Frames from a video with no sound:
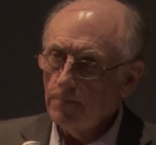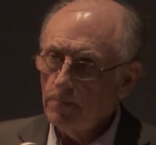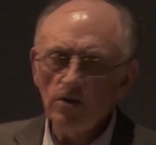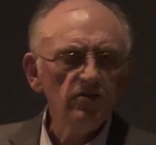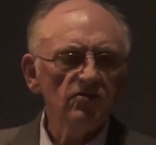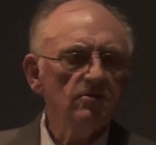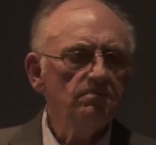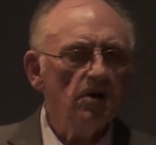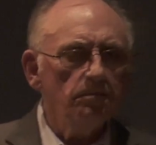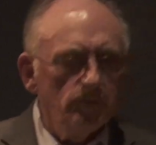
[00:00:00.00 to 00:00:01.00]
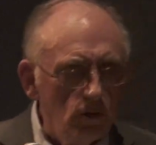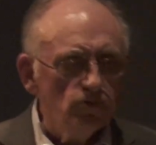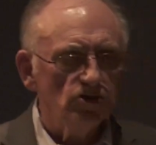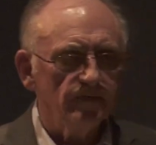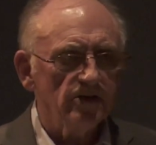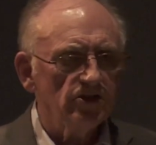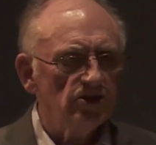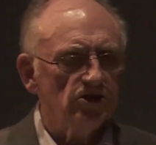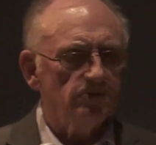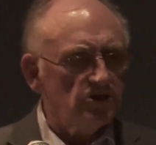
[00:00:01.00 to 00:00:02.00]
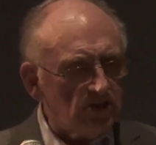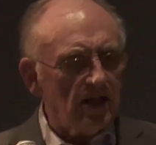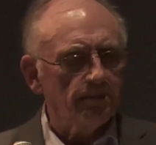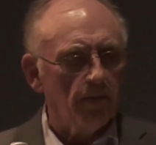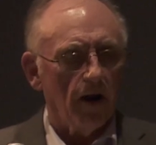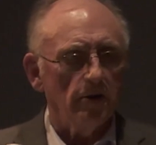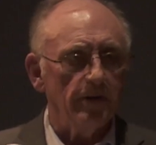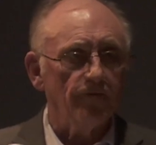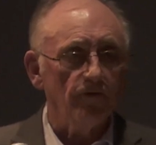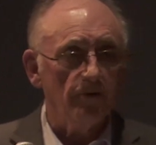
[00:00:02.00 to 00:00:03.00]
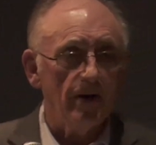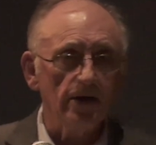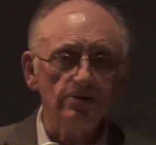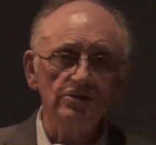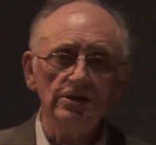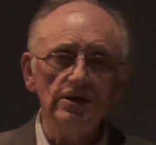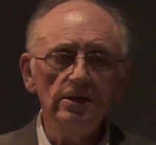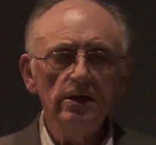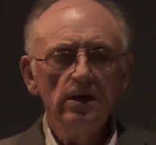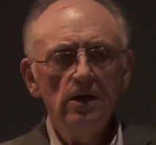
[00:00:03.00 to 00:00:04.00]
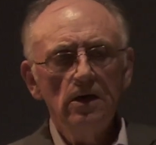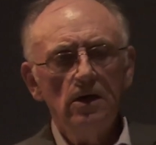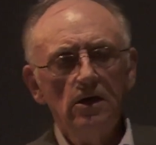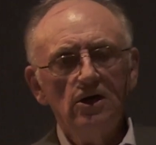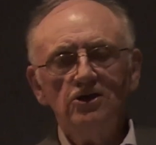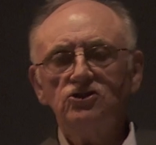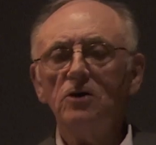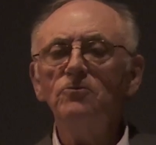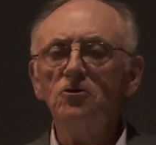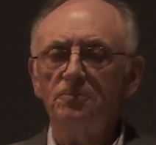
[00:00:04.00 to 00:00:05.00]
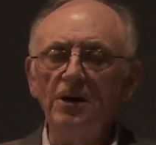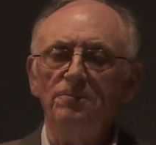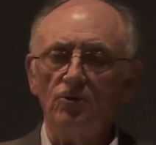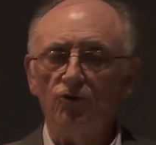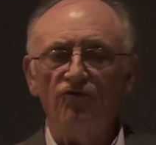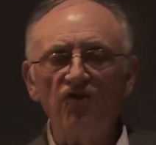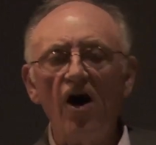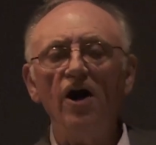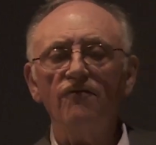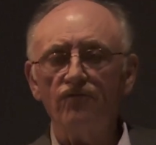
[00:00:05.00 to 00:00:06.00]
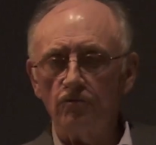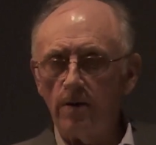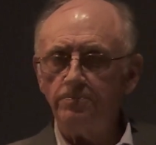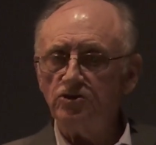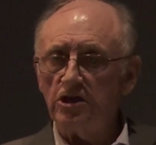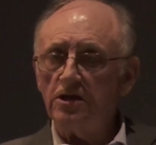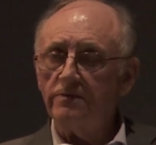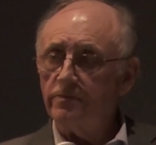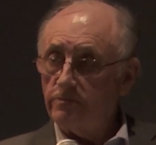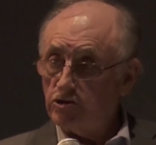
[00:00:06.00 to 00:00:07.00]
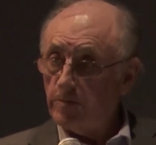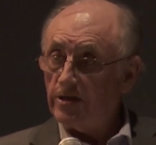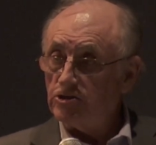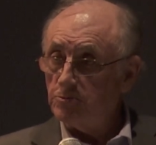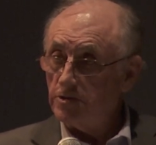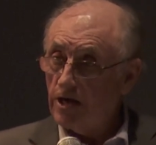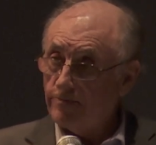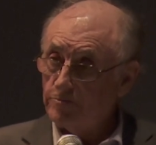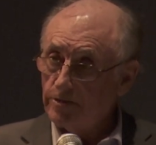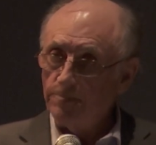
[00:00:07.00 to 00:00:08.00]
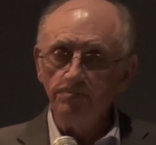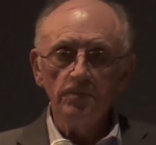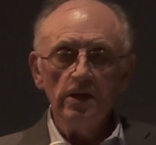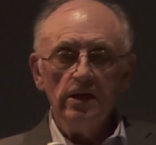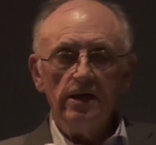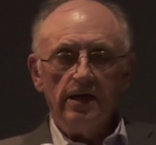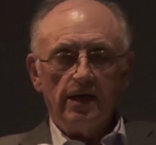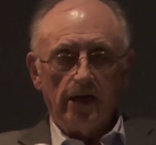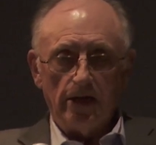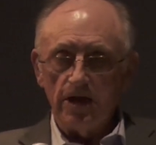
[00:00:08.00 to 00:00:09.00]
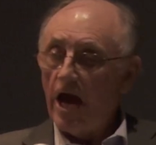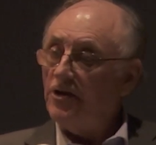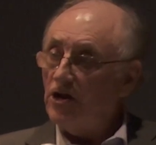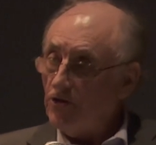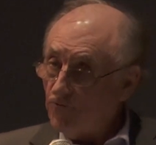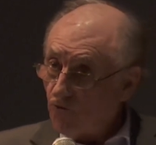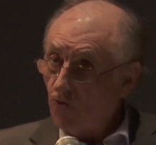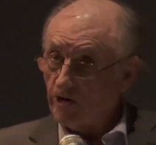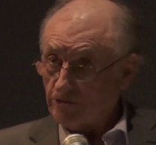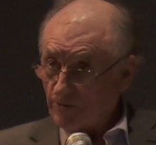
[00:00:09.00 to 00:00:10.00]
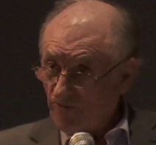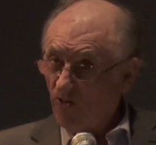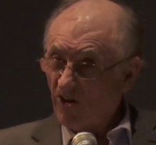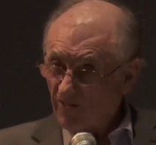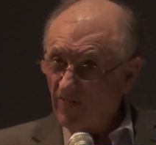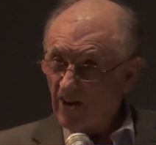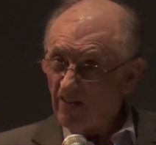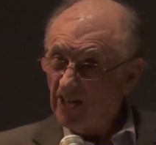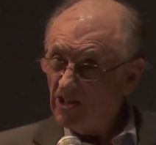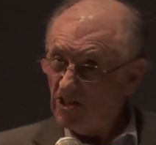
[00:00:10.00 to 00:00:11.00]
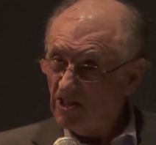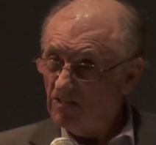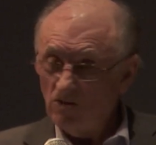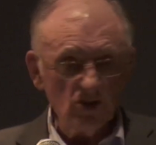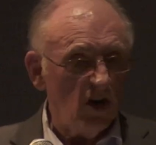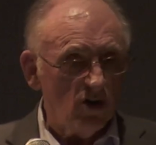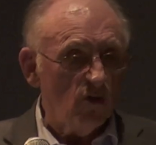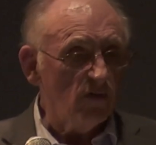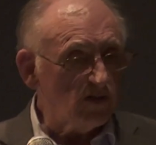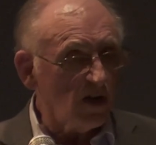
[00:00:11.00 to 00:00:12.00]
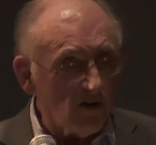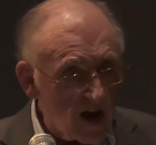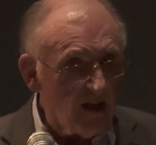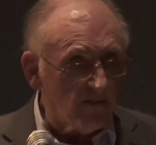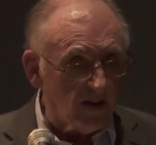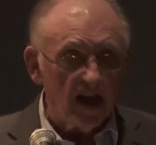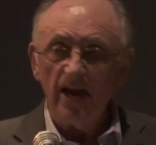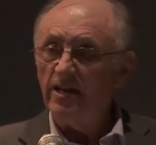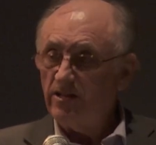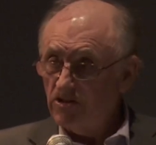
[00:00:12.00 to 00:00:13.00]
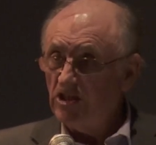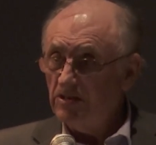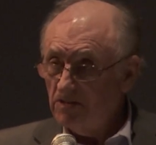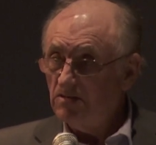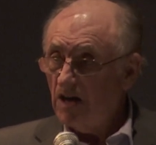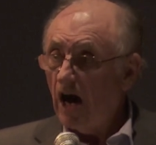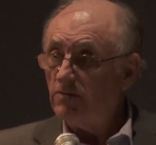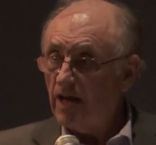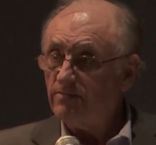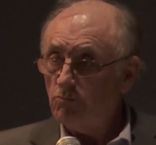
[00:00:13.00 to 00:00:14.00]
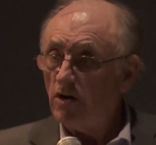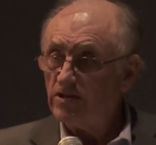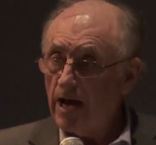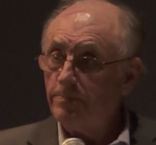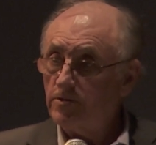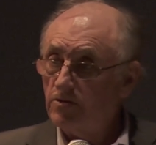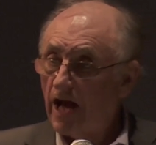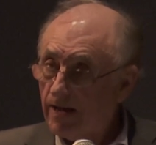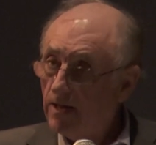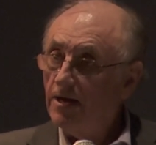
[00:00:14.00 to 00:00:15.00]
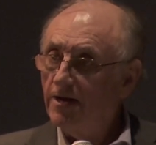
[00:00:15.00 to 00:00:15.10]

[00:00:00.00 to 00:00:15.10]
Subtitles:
This is an abuse of our system. This is not parliamentary democracy. Some of the people who fought for representative and responsible government in the 1840s, before Confederation, would turn over in their grave today to see how what's happened to that.